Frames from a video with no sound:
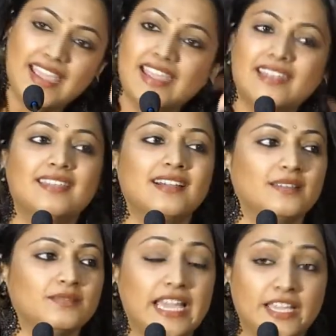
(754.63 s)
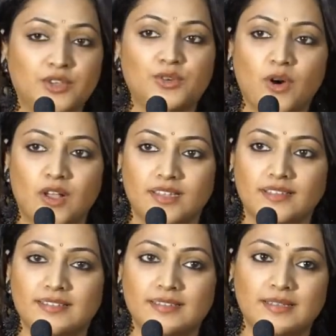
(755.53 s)
And thank you all
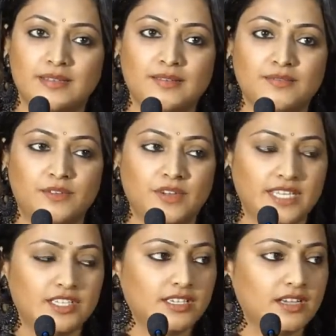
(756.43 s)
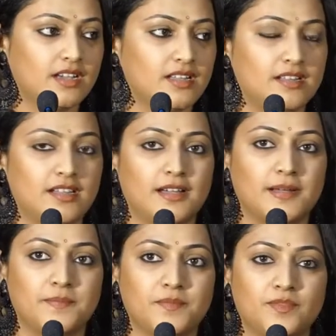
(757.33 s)
for reaching our
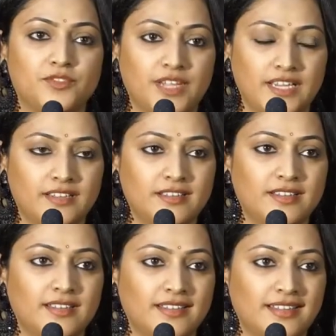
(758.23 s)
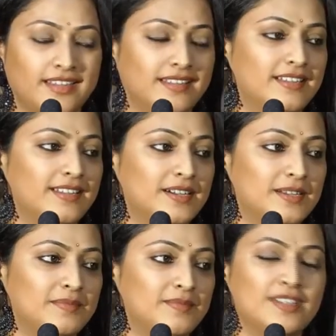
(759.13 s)
trailer and
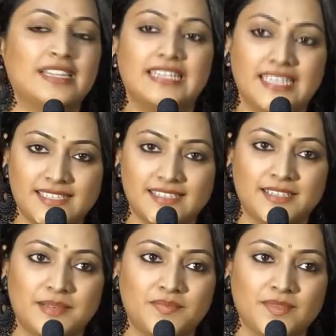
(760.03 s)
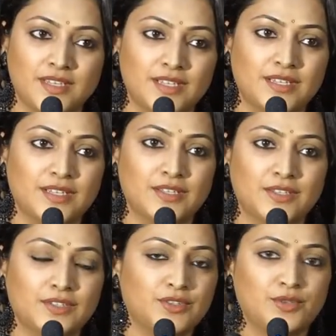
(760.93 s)
teaser
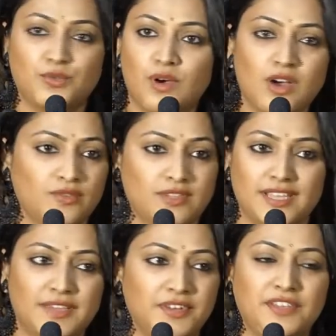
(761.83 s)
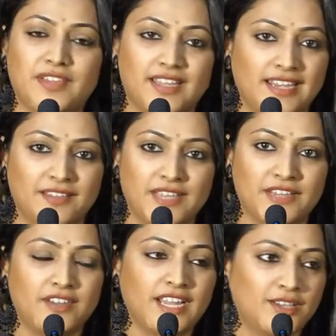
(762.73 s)
throughout everywhere, like
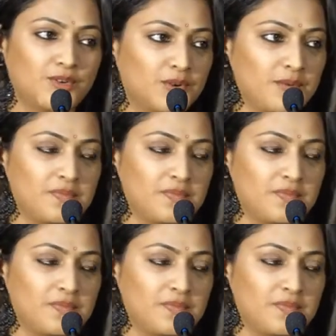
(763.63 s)
wherever I go.